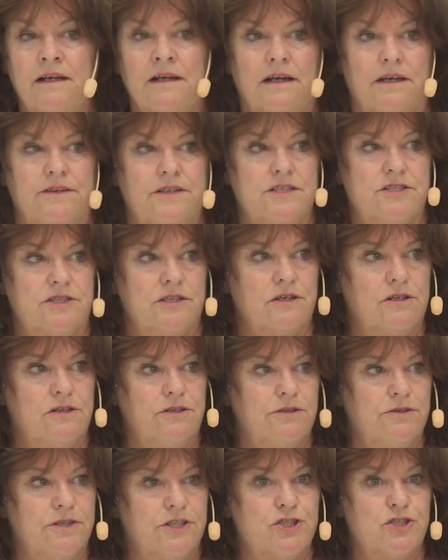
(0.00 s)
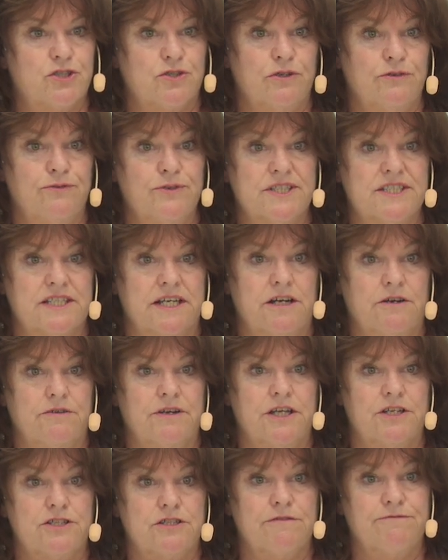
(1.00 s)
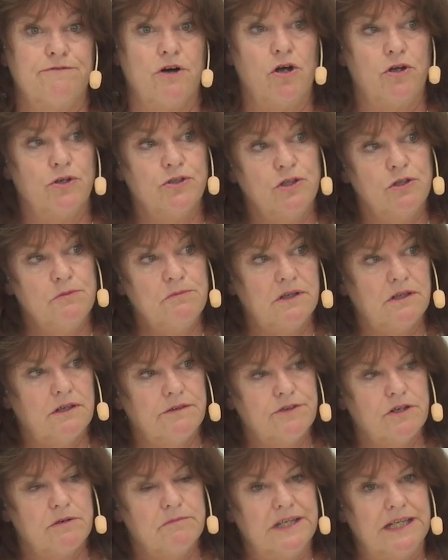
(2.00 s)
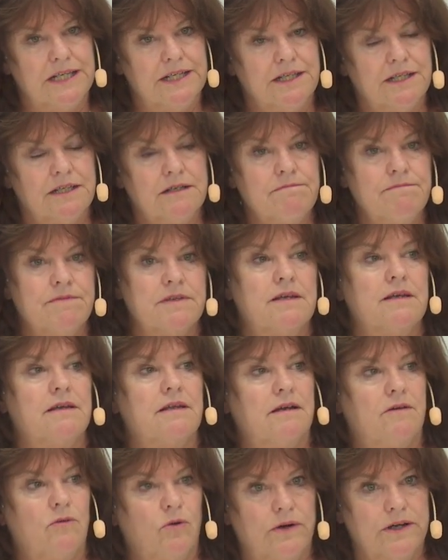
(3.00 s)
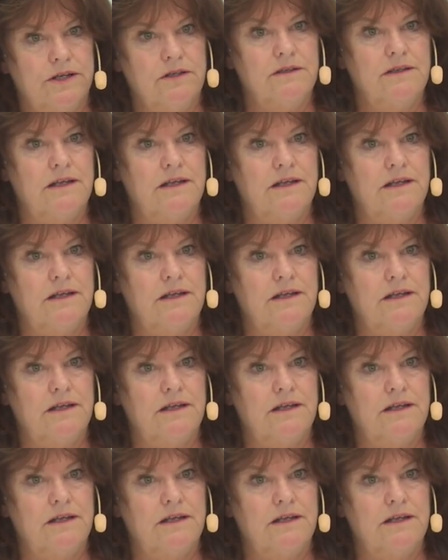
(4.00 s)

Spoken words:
And this included surface area to volume of your media, oil